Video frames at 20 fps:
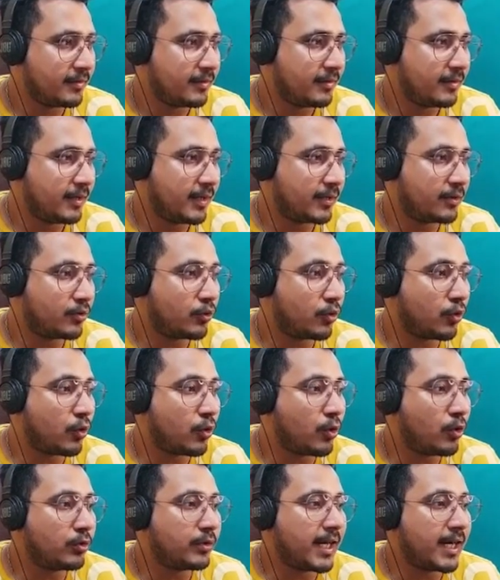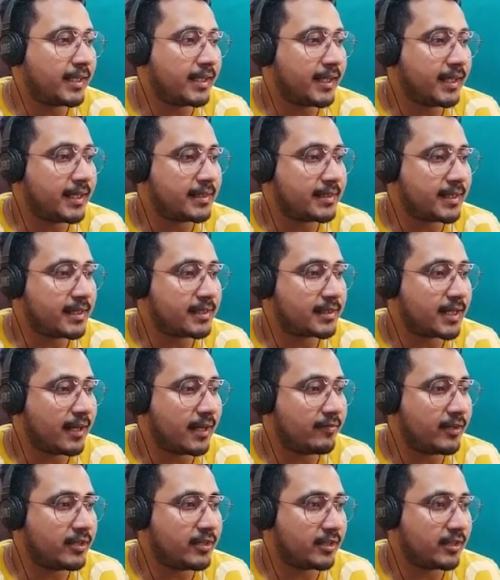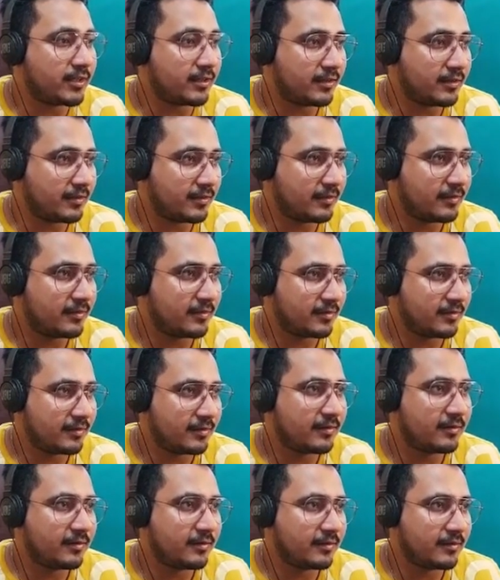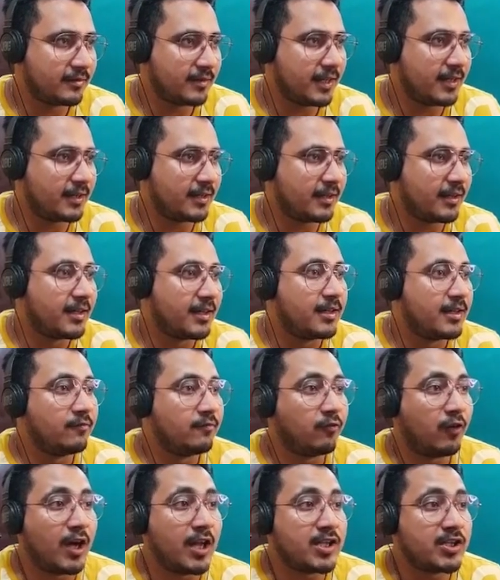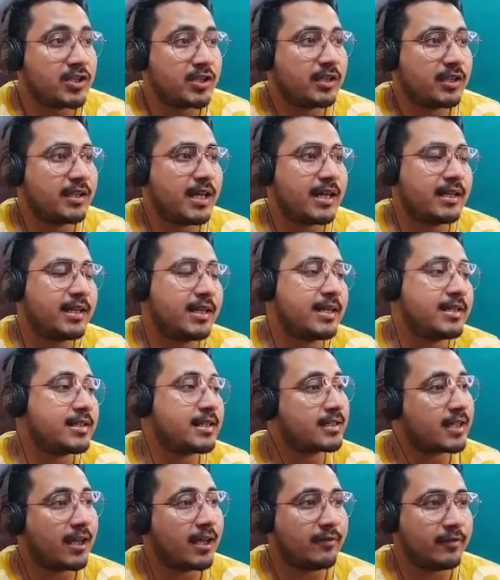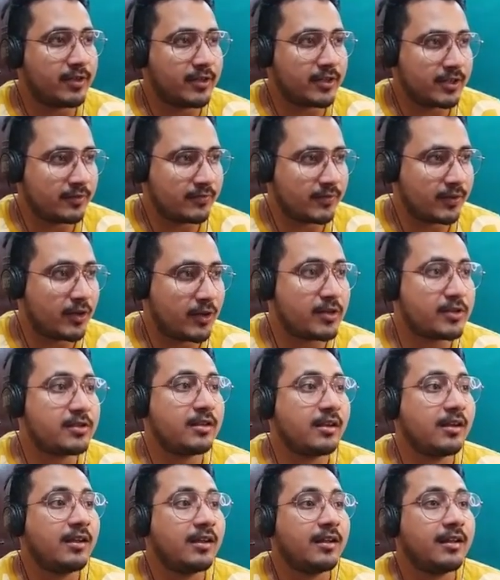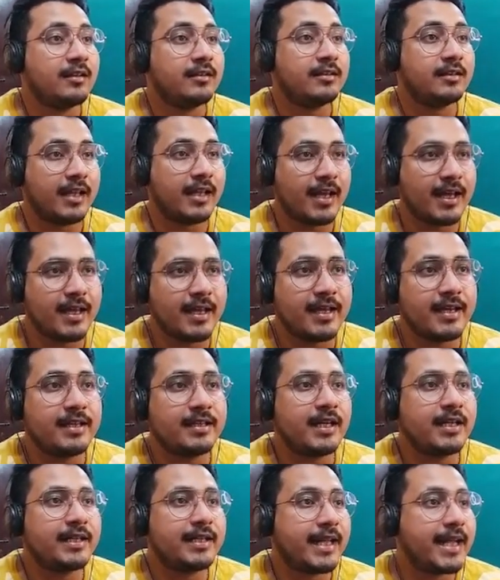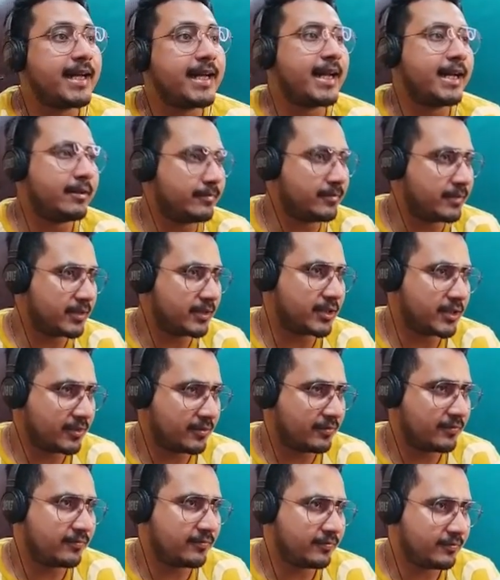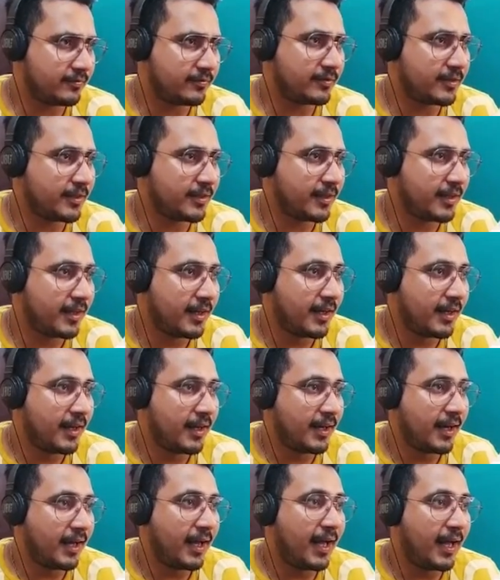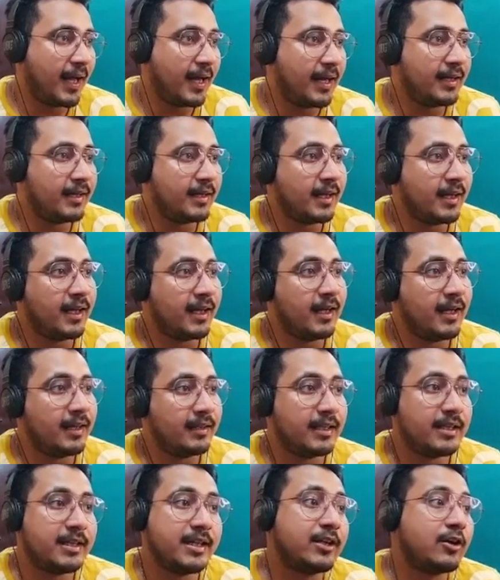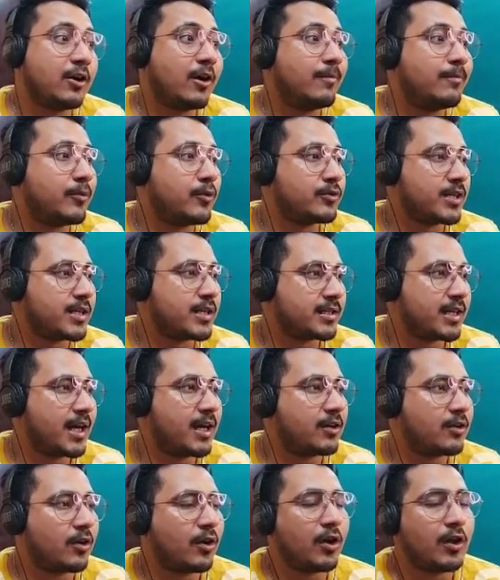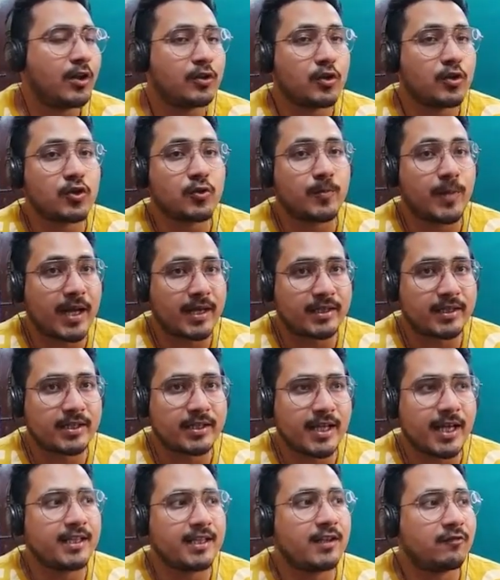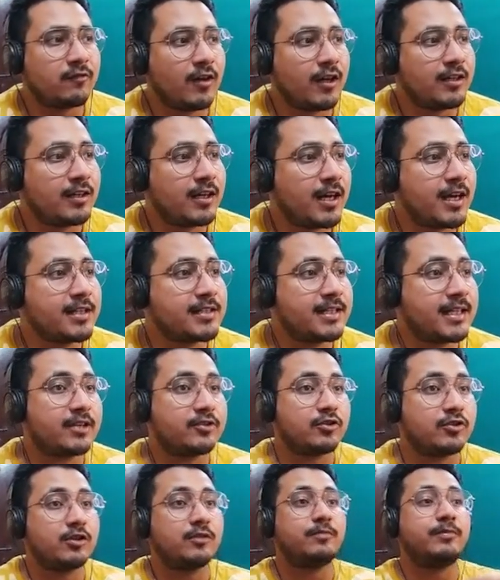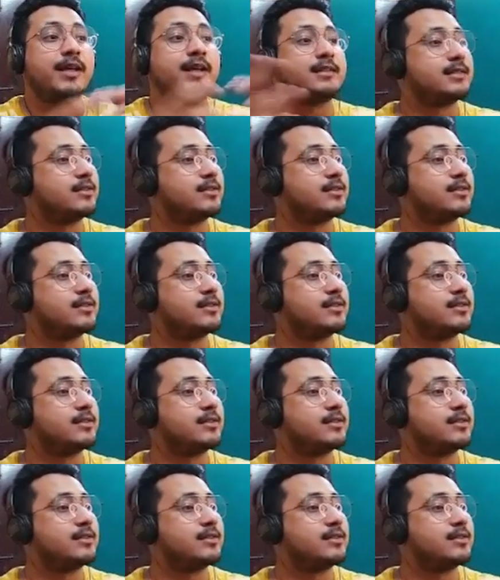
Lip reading: Like crow, that thing is a scavenger, right? Vulture, that thing is a scavenger because they eat the dead animals. And the decomposers are all those bacteria and the fungi that actually break